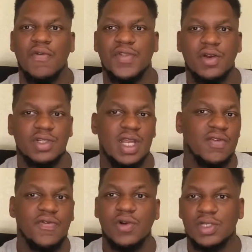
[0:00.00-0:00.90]
13,
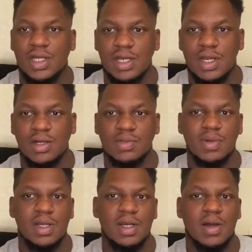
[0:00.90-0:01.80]
14 years.
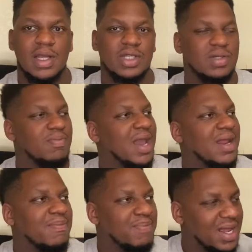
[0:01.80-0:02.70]
But, you know, he just made
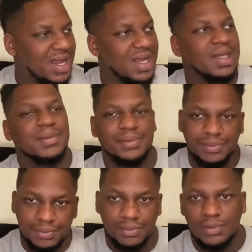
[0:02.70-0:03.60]
it big
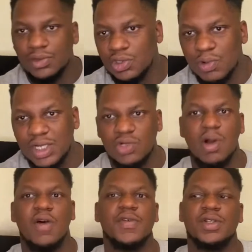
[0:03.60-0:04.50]

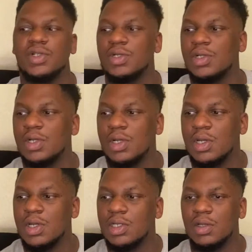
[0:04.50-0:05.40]
2012-ish.
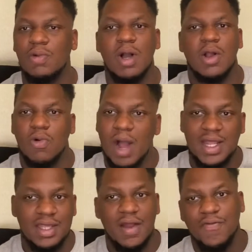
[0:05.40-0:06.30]
So he wasn't
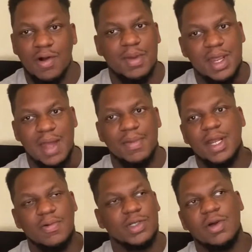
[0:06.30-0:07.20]
quite there for me yet, but he
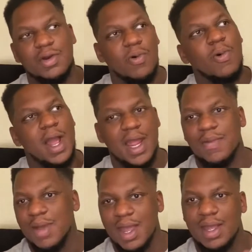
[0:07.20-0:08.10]
was on the way,
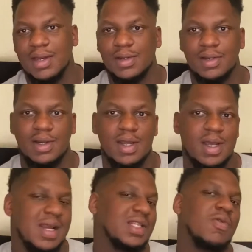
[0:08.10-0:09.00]
man.
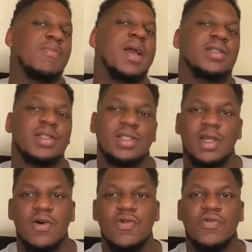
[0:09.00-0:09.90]
And that's what makes it
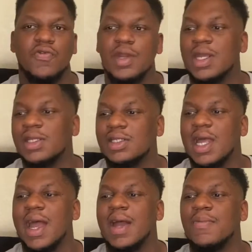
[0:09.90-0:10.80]
so freaking
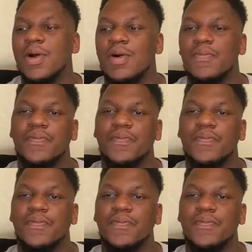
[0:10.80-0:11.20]
sad, bro.